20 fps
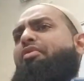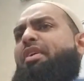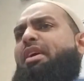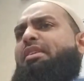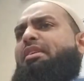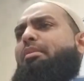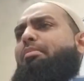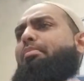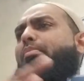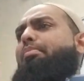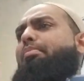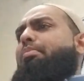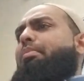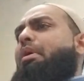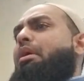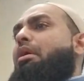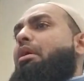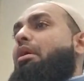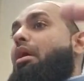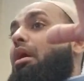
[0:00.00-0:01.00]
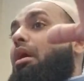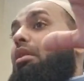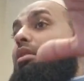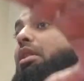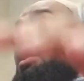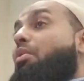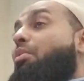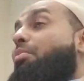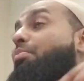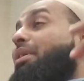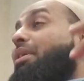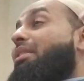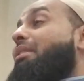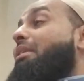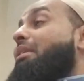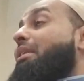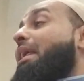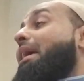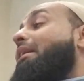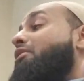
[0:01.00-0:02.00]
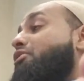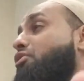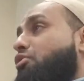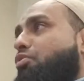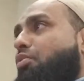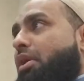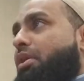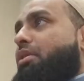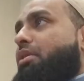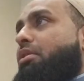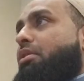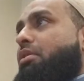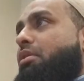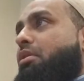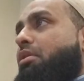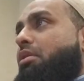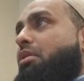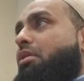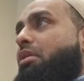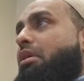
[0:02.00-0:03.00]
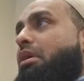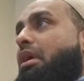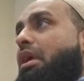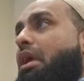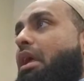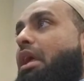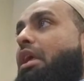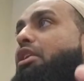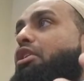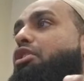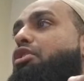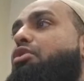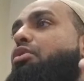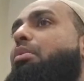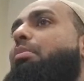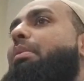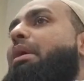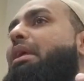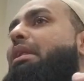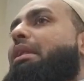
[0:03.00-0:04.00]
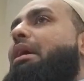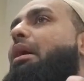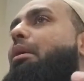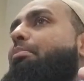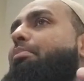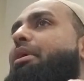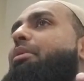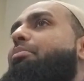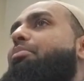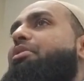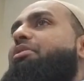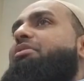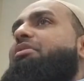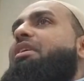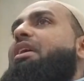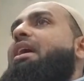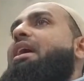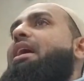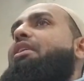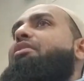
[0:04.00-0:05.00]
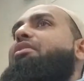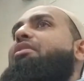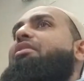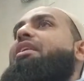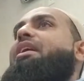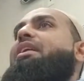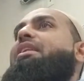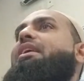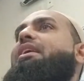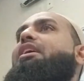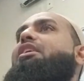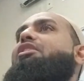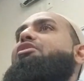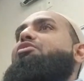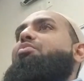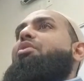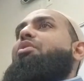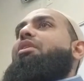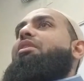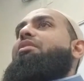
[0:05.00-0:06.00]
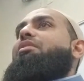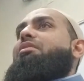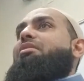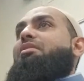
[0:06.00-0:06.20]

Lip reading: it, and Allah will bring the next one. And you may not be able to handle that next one